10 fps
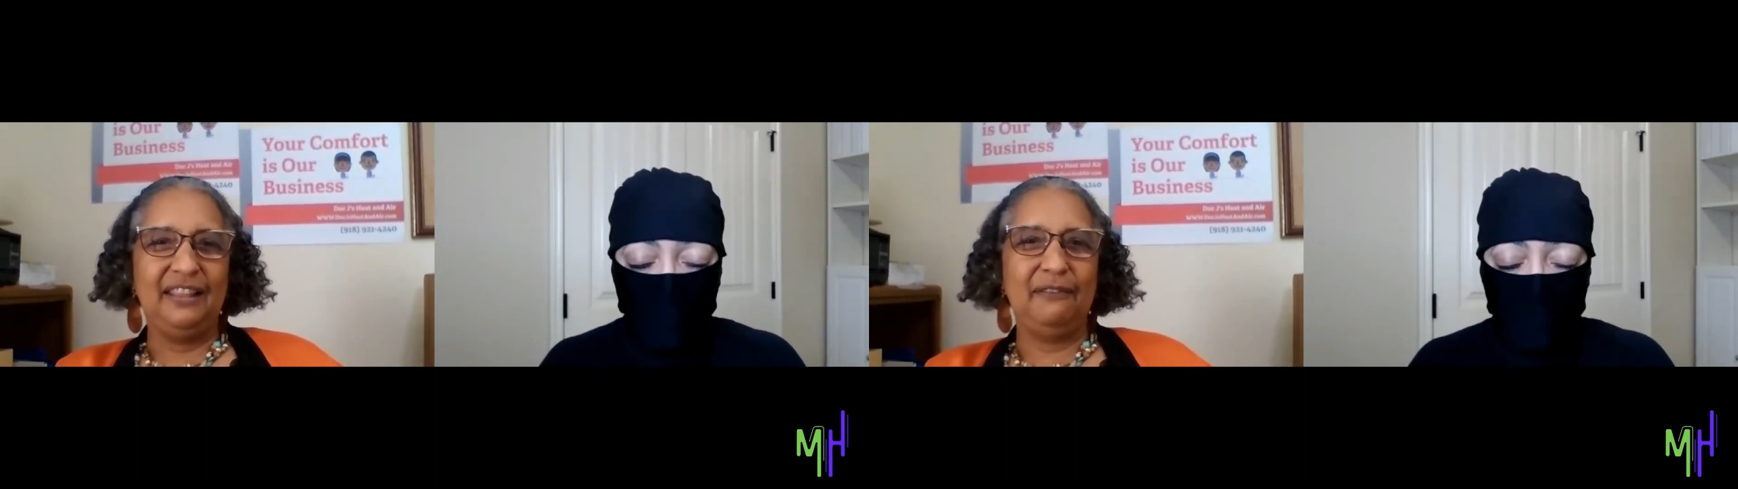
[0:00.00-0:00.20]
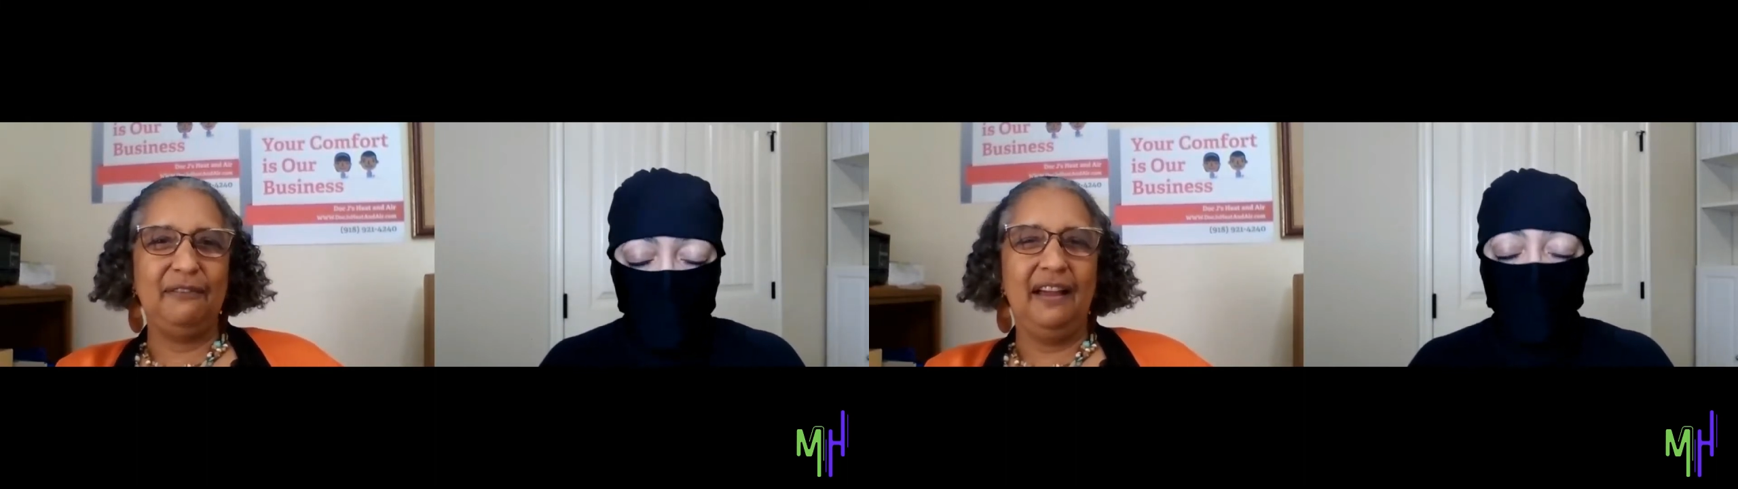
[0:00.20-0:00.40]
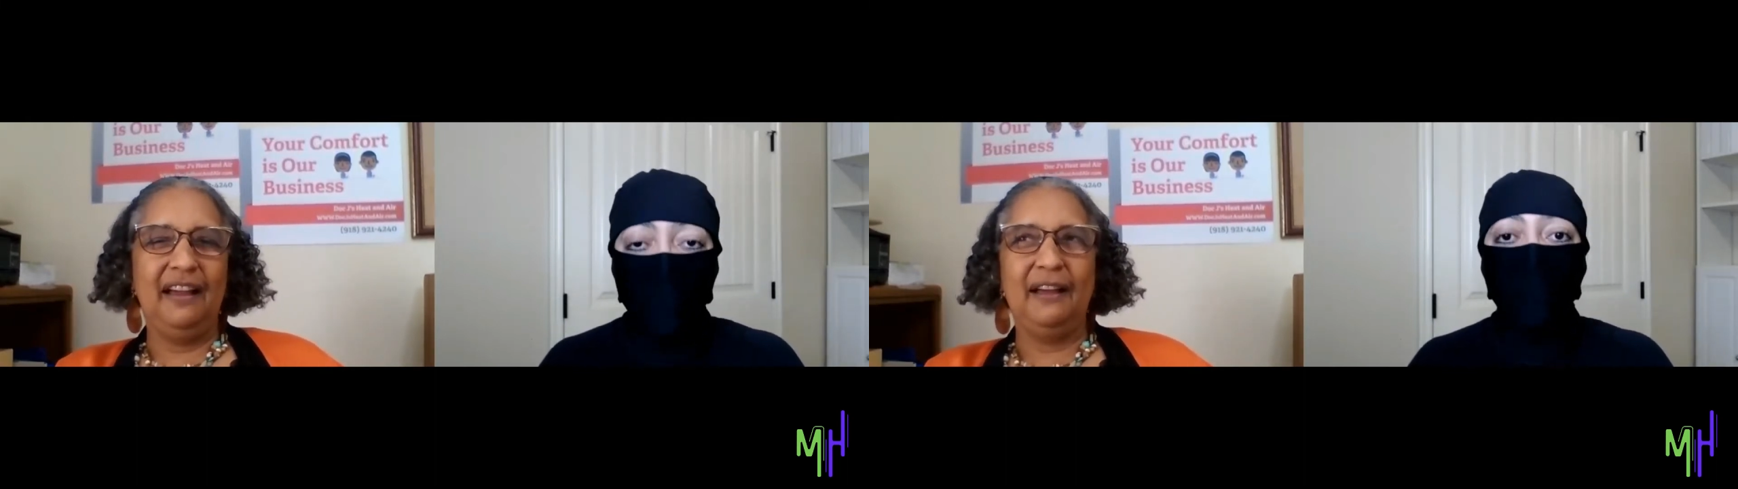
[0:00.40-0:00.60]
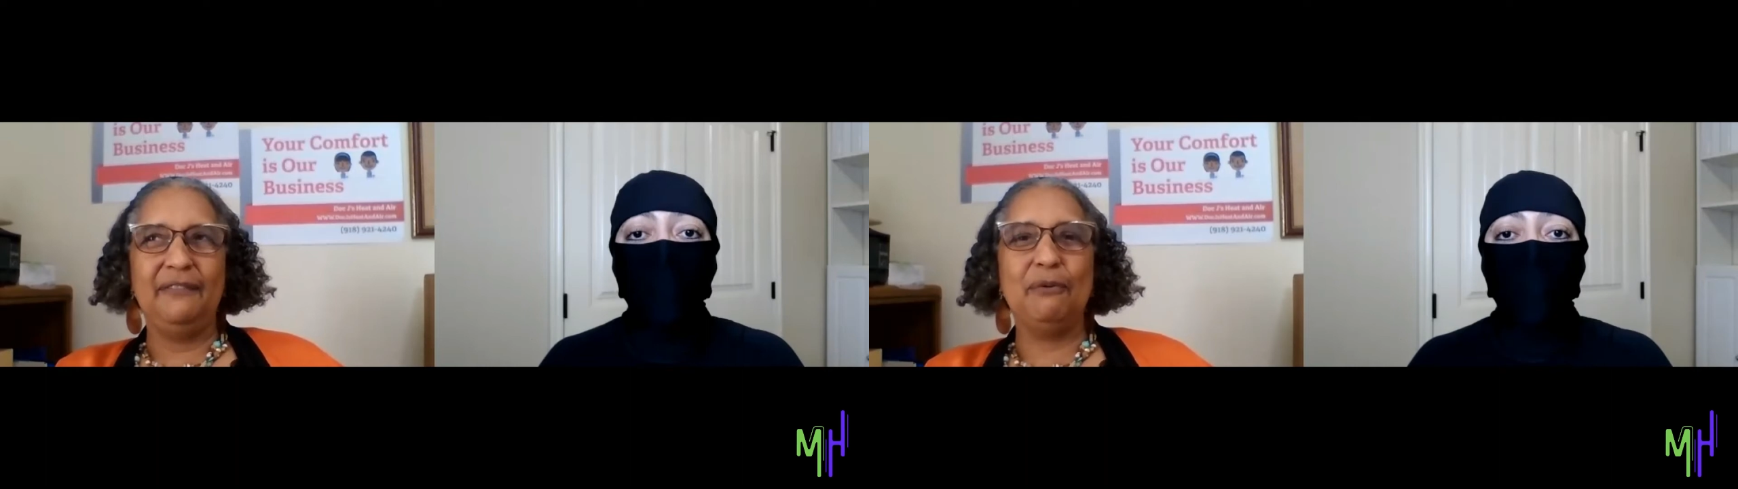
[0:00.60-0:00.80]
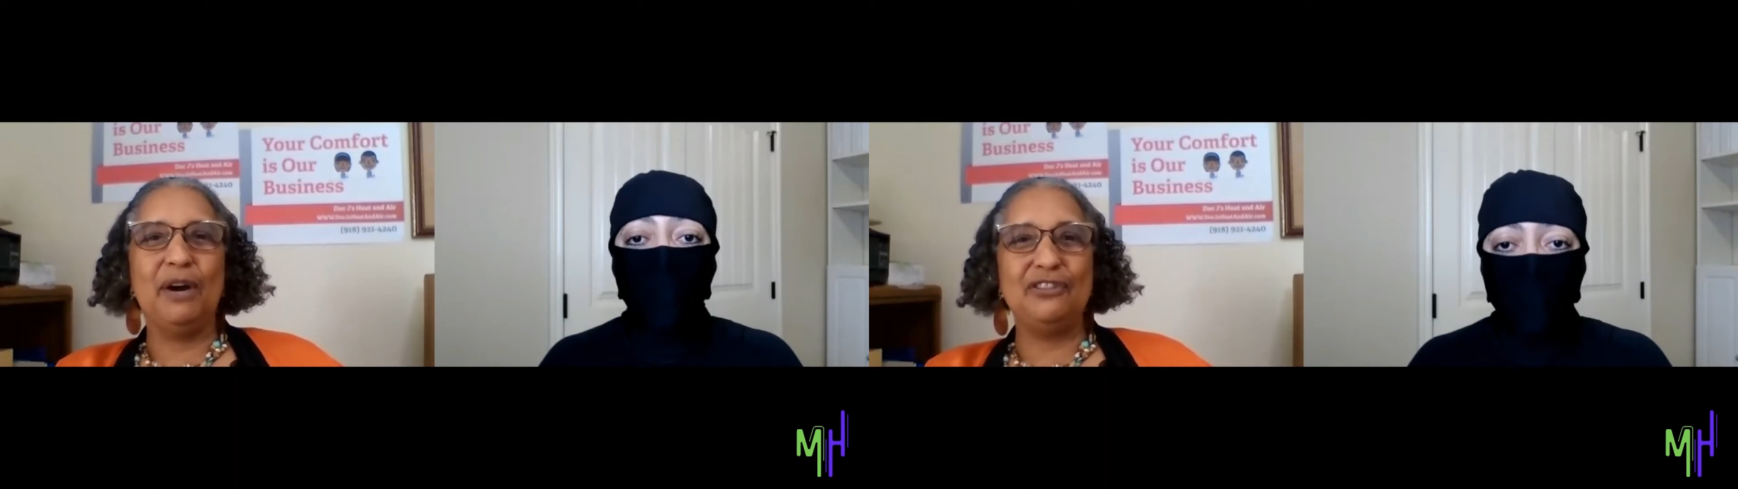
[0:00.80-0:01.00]
the, uh,
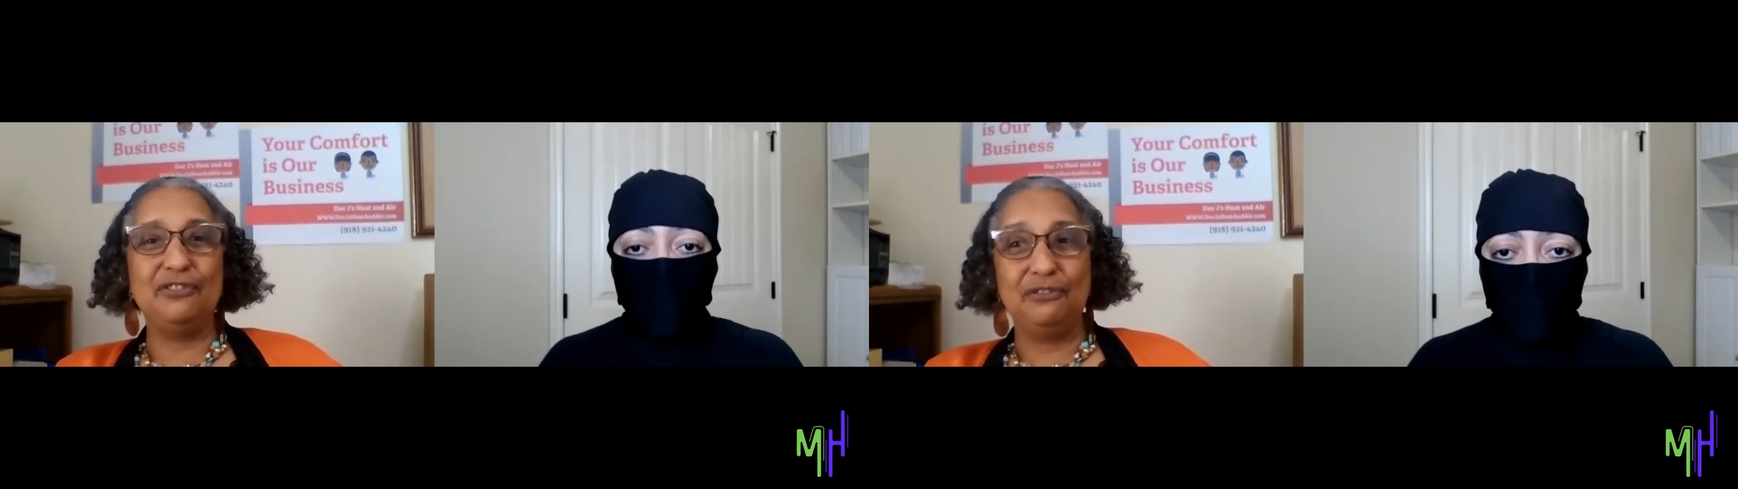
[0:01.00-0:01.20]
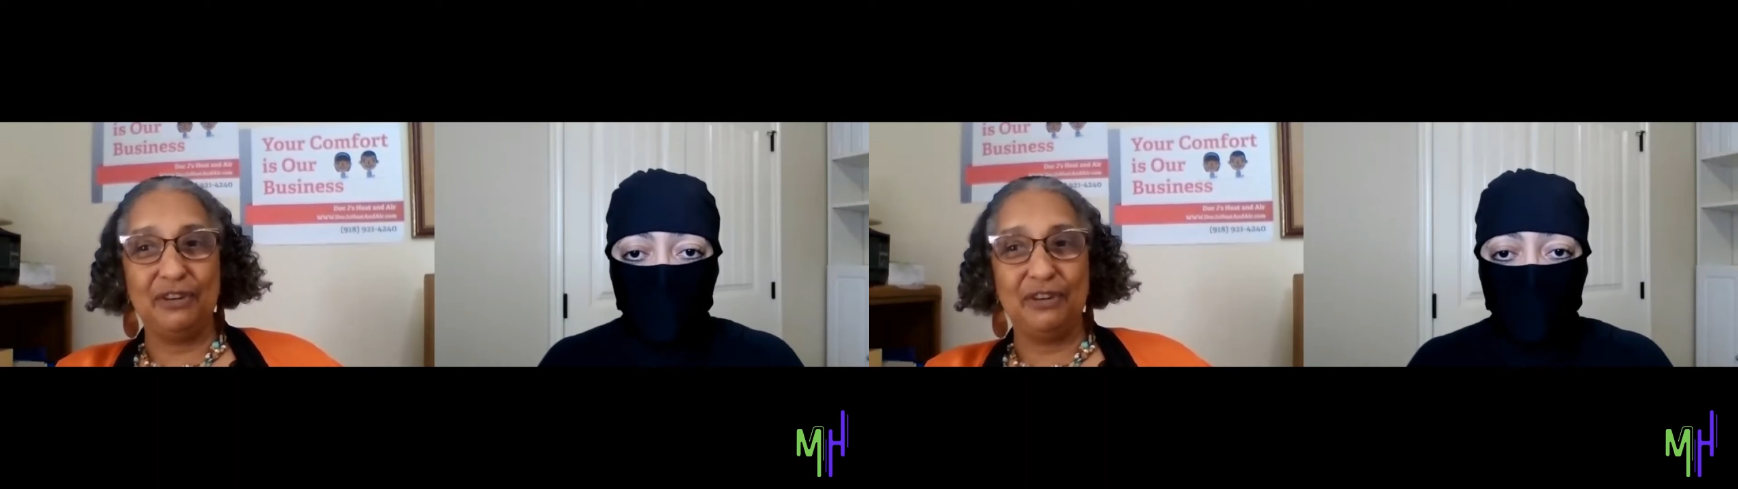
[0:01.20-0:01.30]
the washer